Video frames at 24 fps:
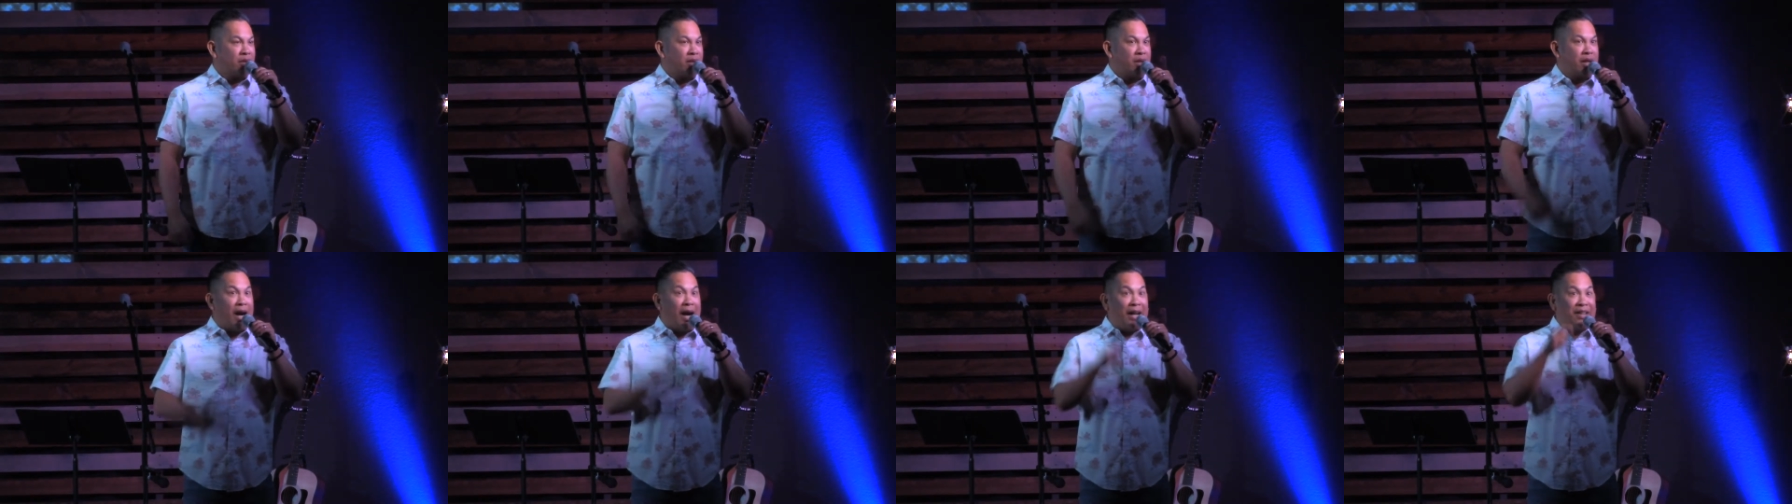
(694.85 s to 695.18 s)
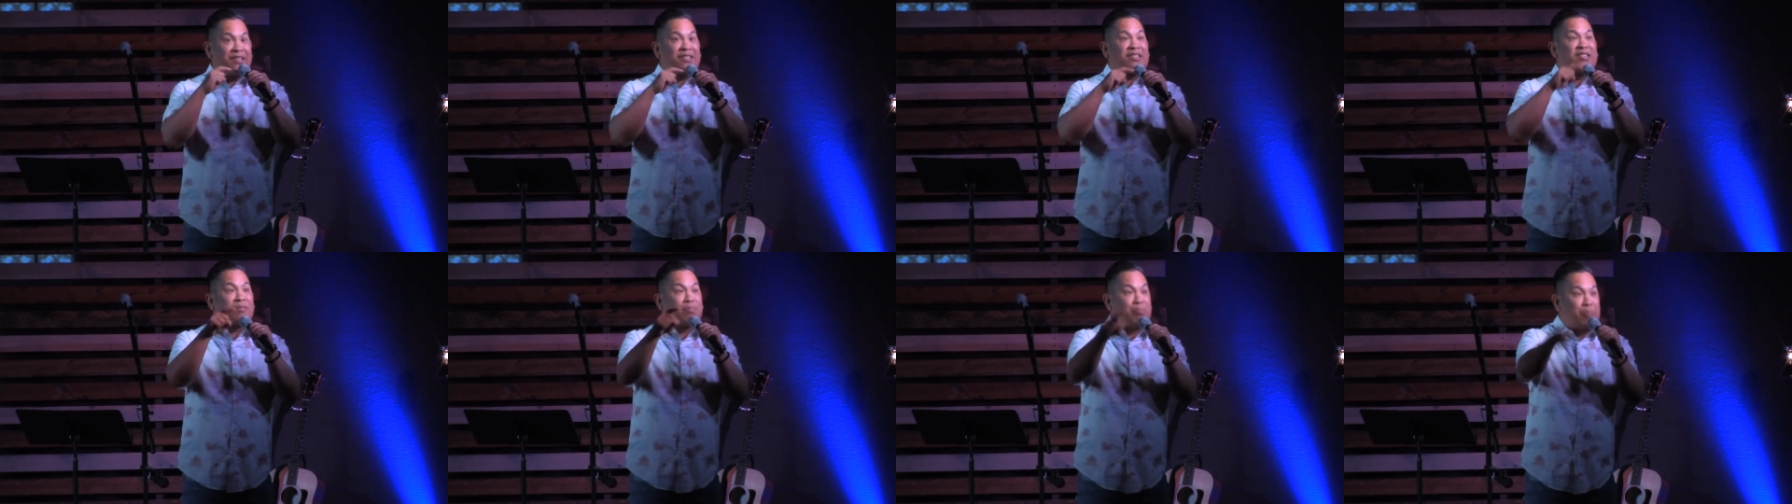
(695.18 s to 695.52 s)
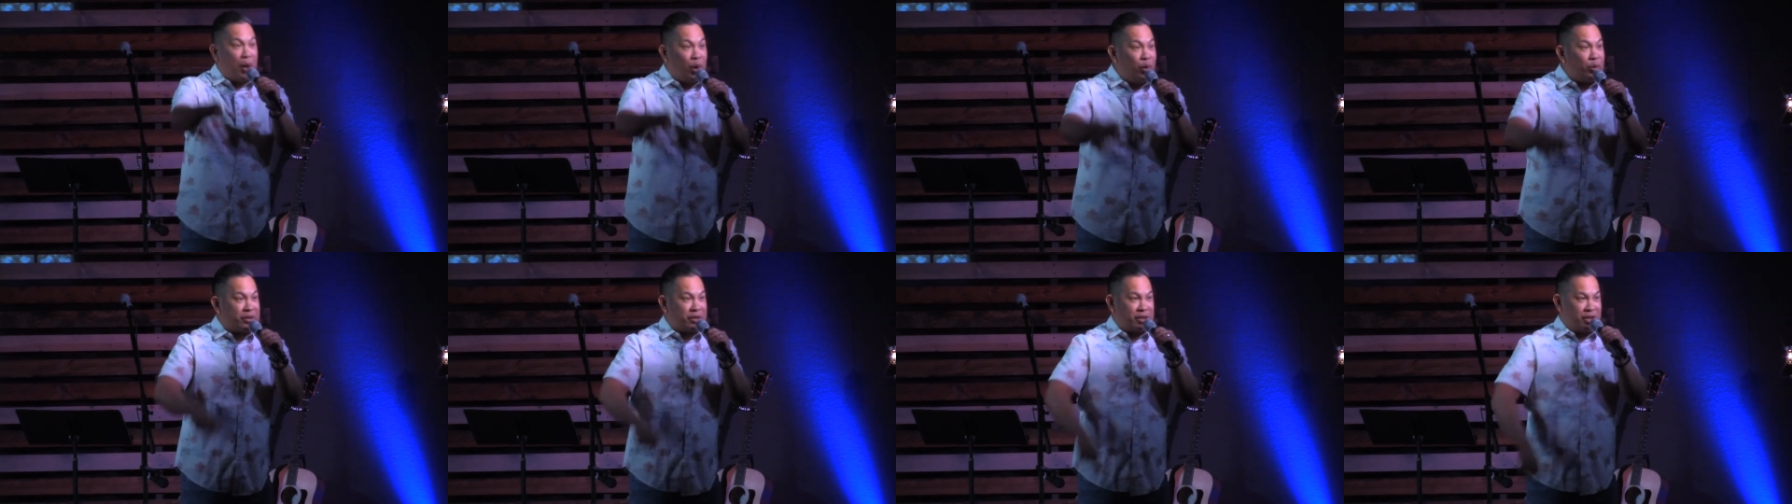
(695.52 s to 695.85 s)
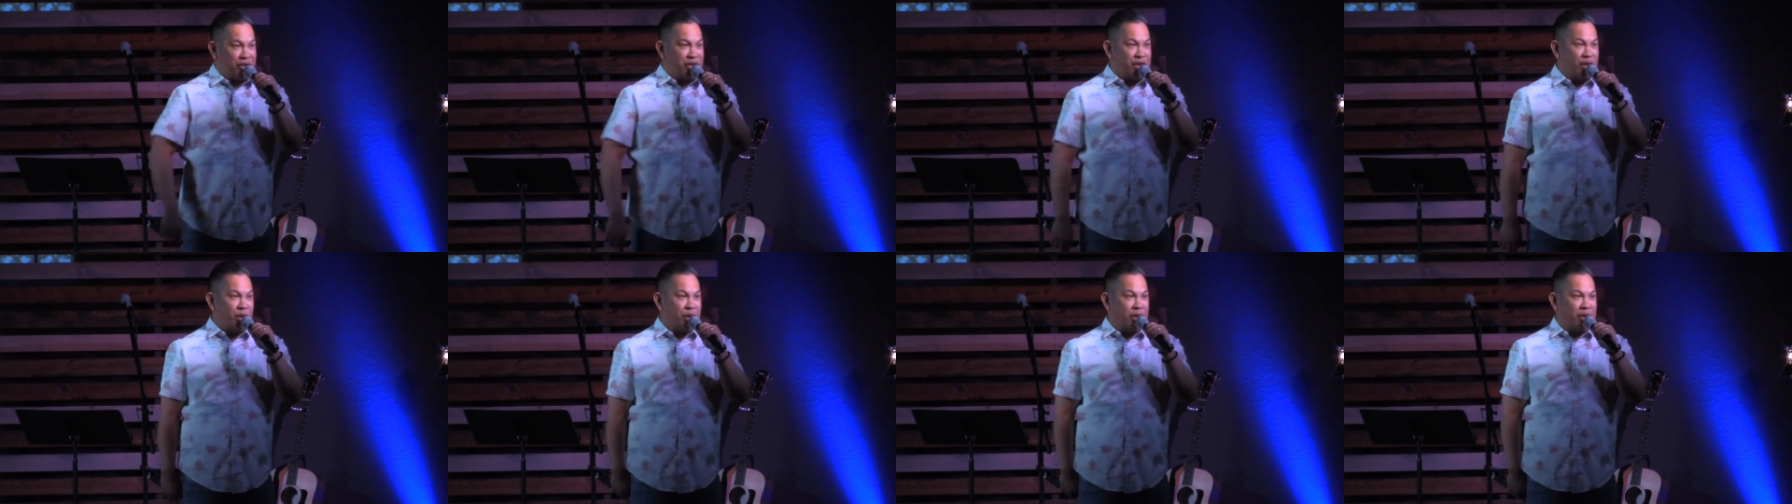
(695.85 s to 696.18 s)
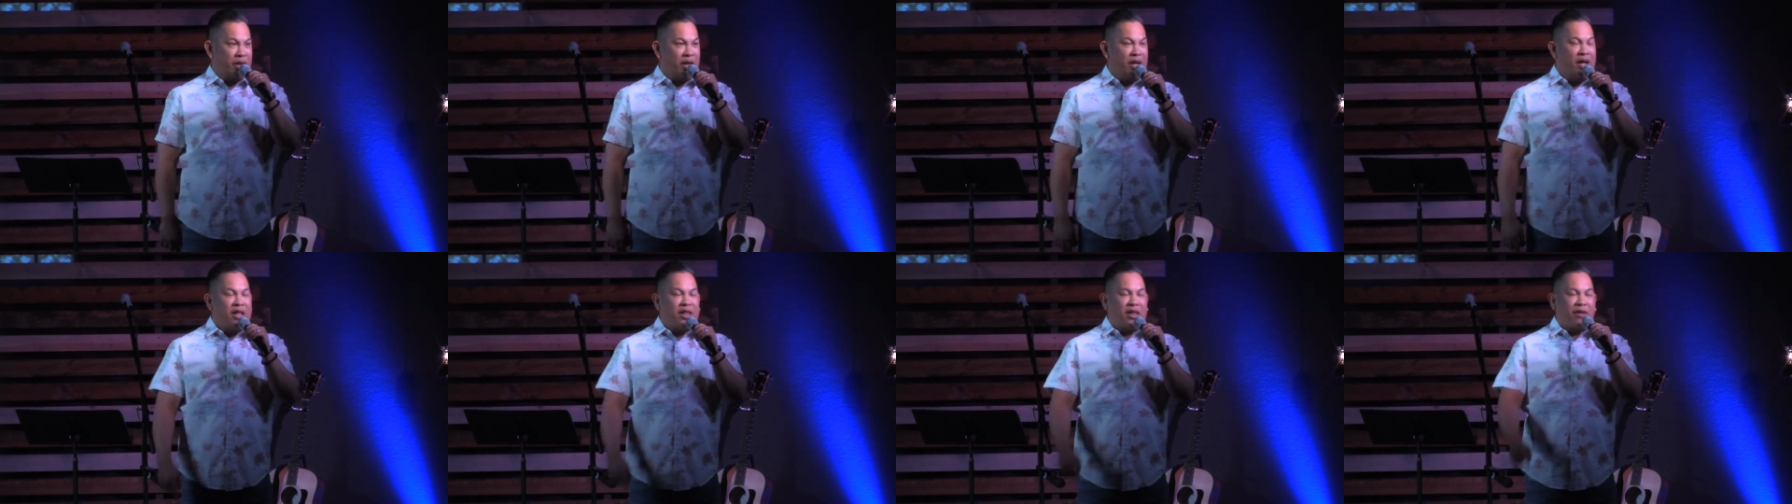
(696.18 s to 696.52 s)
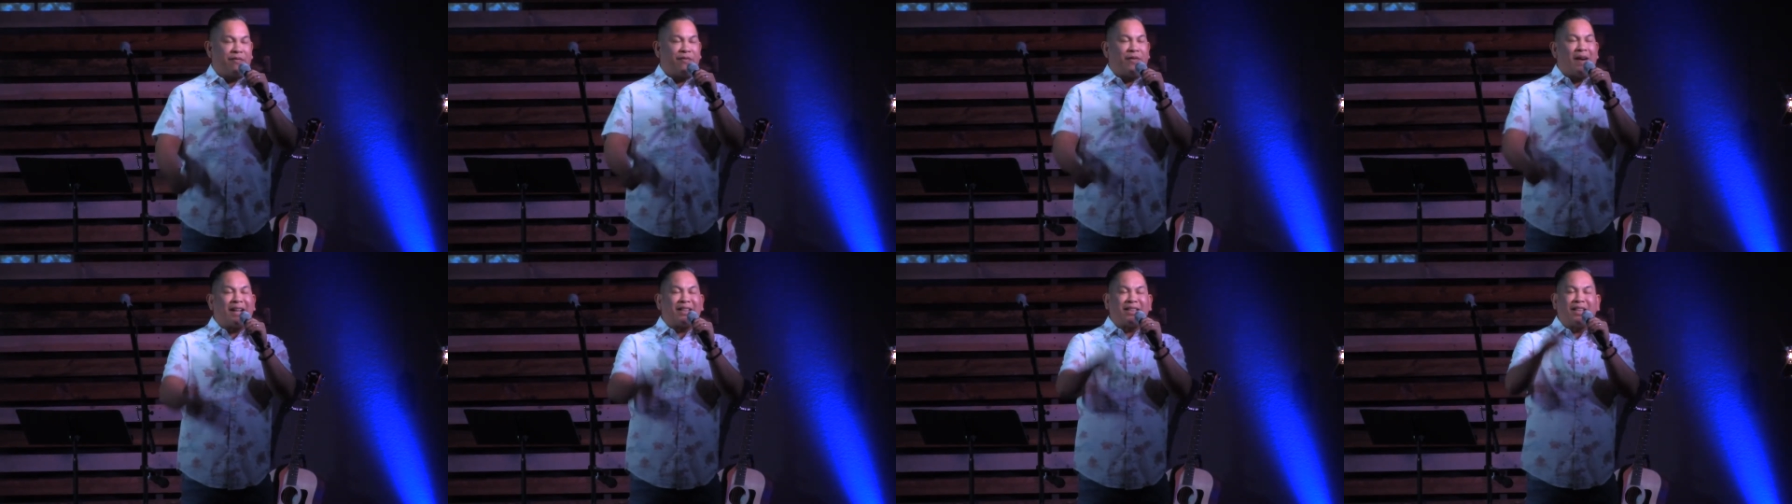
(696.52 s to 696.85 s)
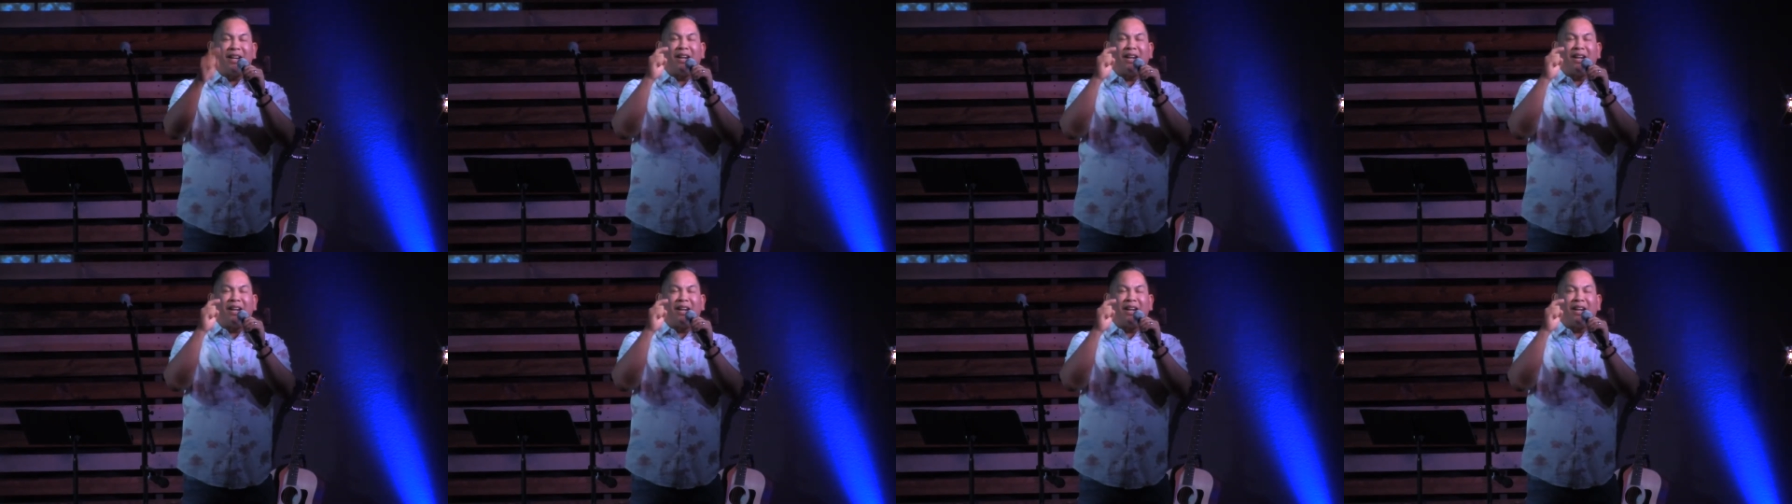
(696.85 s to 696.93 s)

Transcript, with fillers: God spoke to Jonah. The fact